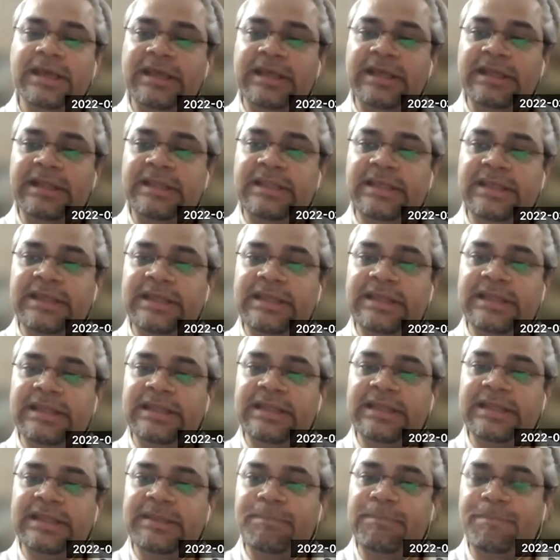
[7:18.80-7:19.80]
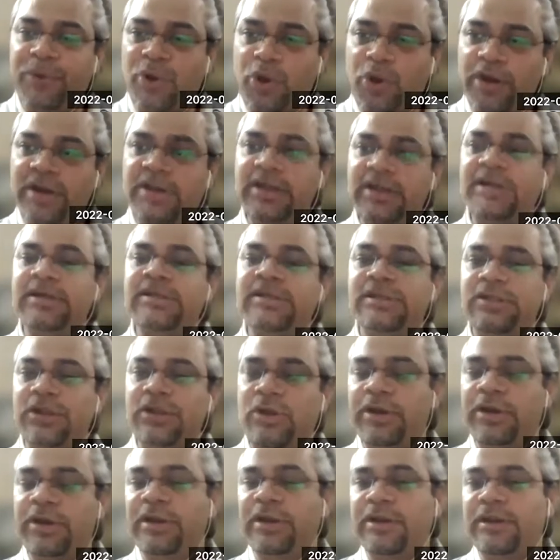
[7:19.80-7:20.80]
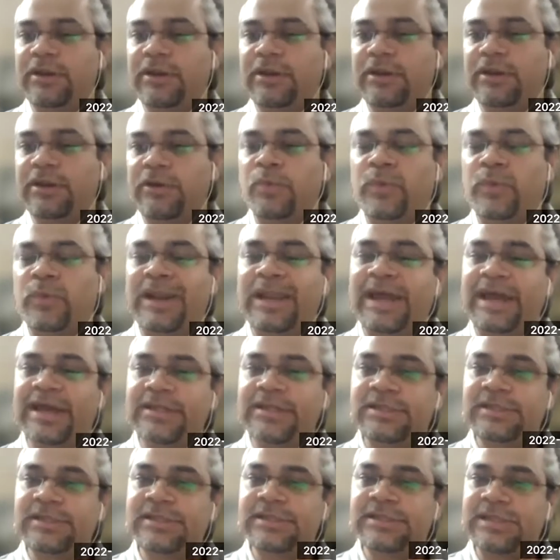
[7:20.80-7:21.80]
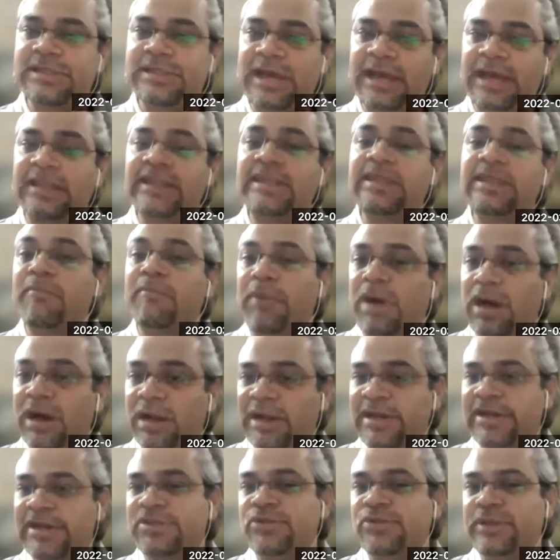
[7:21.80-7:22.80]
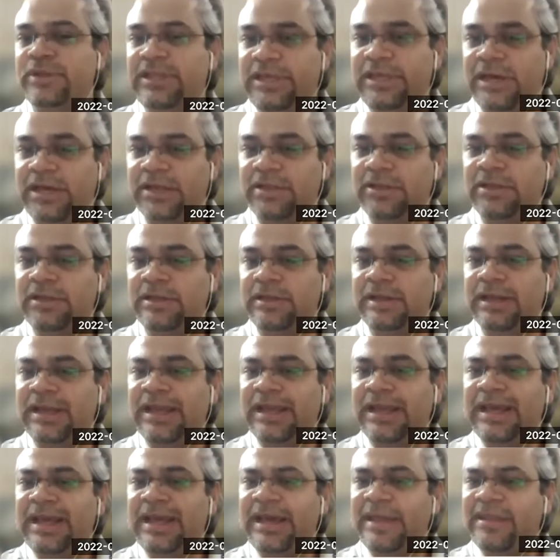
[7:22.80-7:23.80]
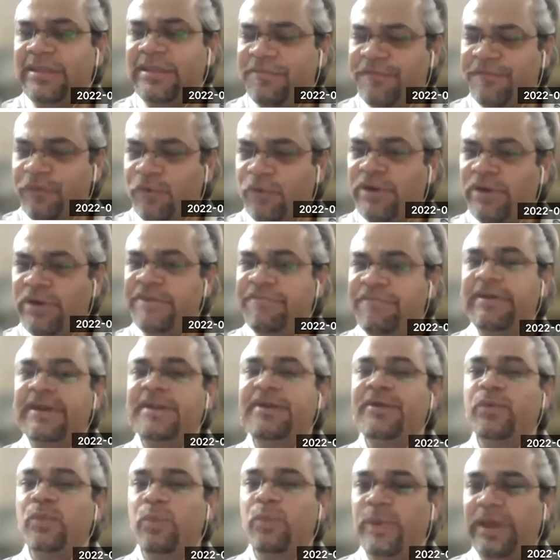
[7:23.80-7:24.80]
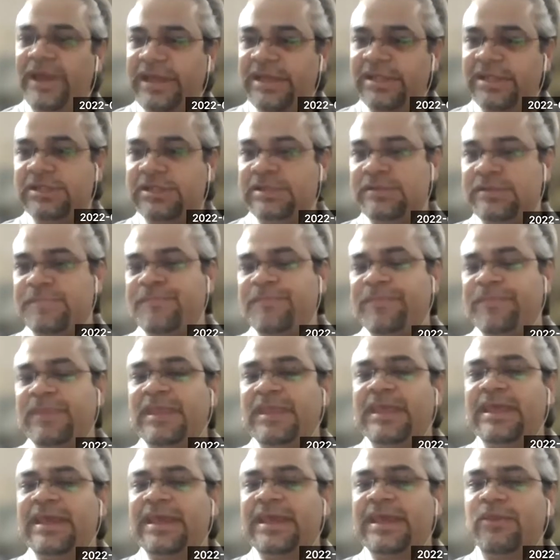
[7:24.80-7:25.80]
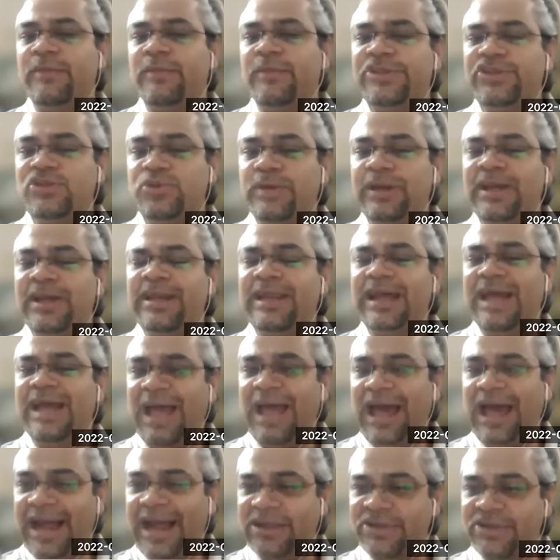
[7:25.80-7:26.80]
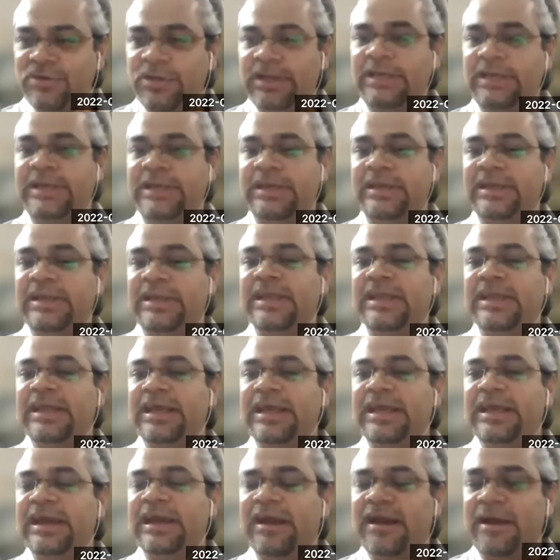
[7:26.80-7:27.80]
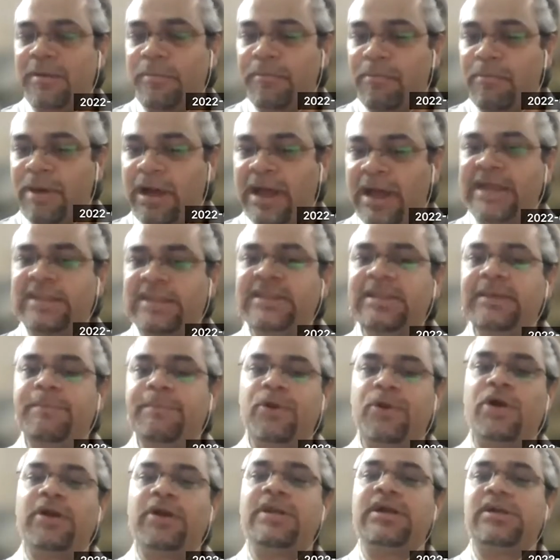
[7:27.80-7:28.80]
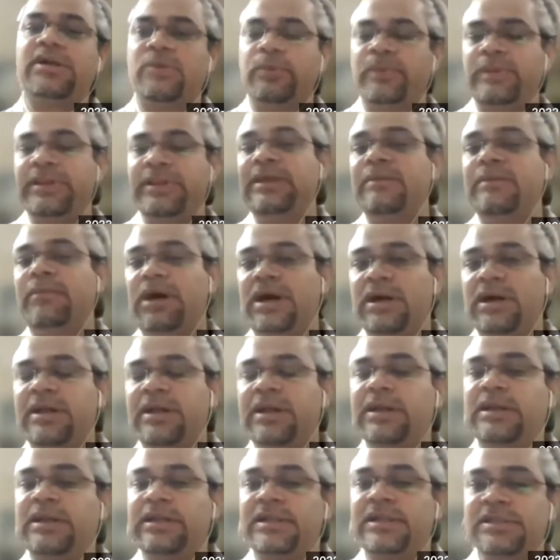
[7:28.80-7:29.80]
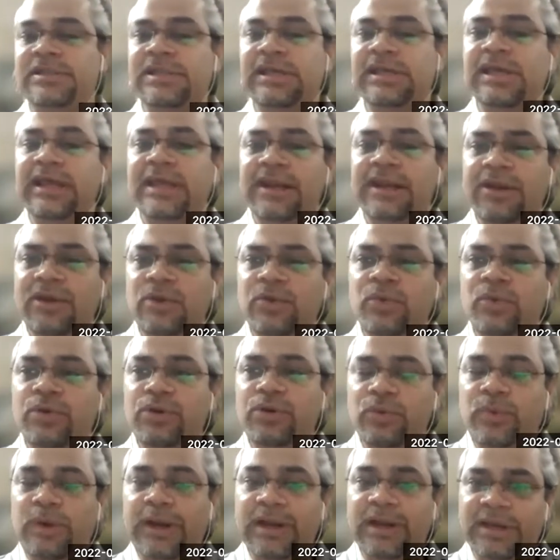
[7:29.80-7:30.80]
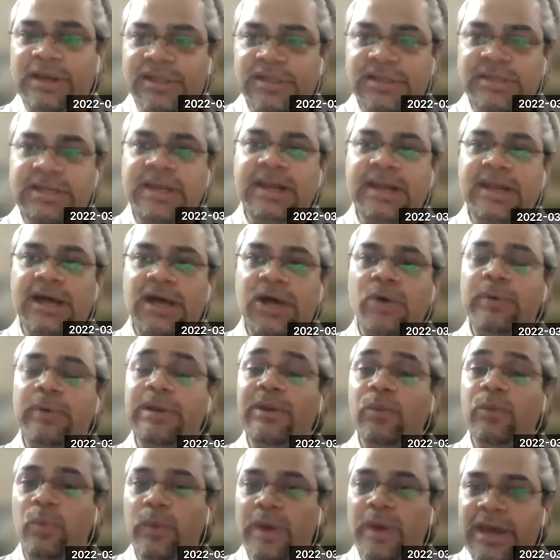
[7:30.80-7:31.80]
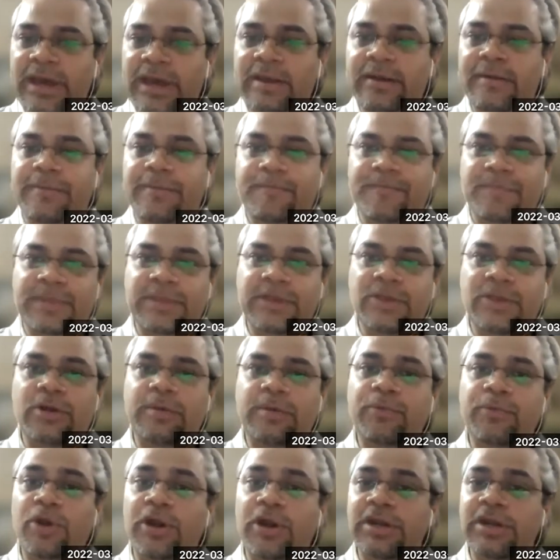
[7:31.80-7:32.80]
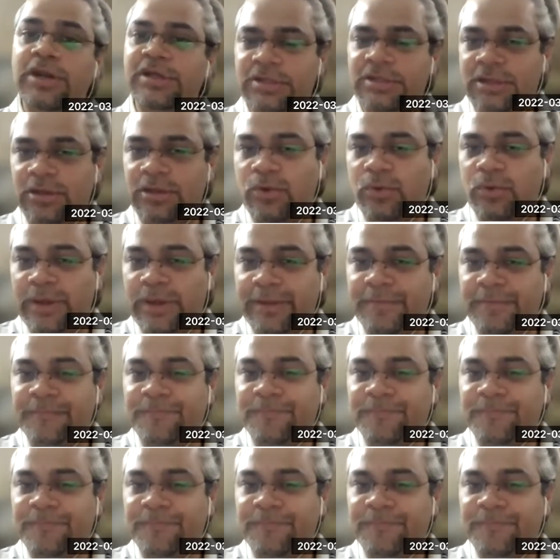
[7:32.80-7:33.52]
the products on one axis and the markets on the other, and the four different ways in which you can actually combine the product with the markets to understand how and where your products are going,